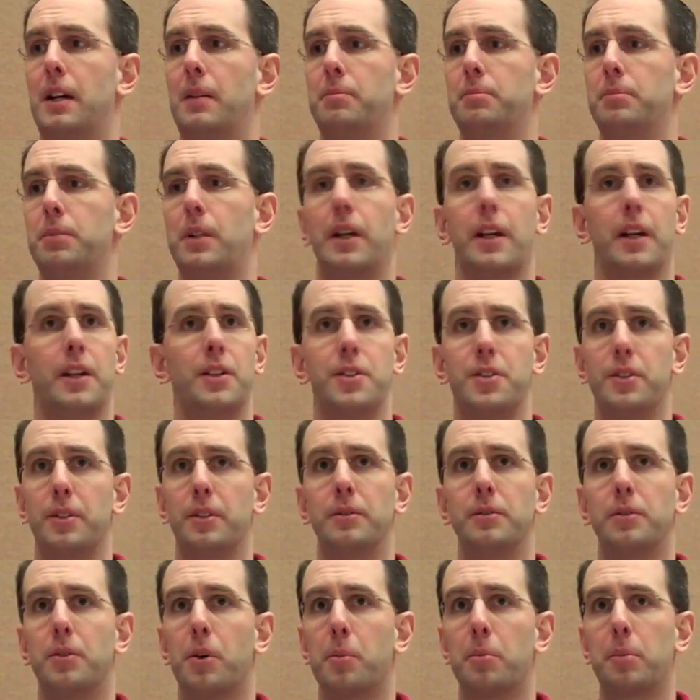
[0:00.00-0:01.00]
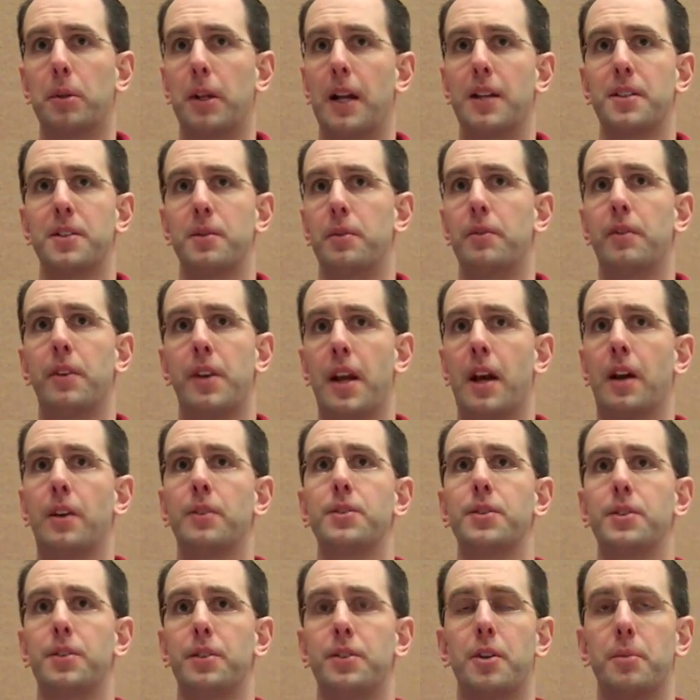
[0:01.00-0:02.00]
plugins or plans that we've
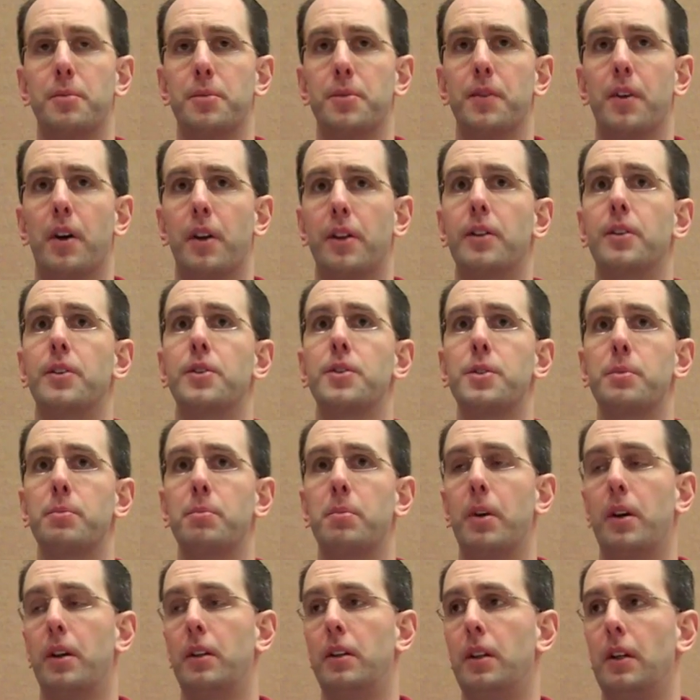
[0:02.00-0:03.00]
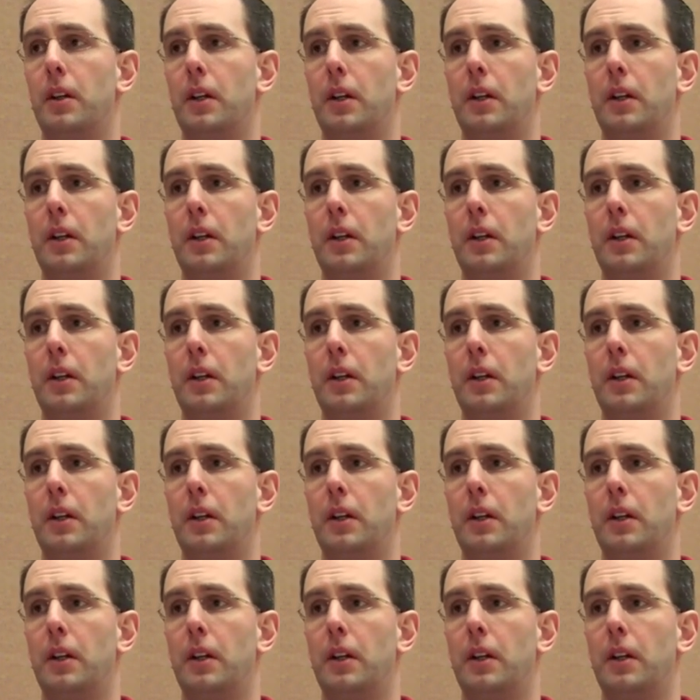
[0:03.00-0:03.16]
announced in terms of others, but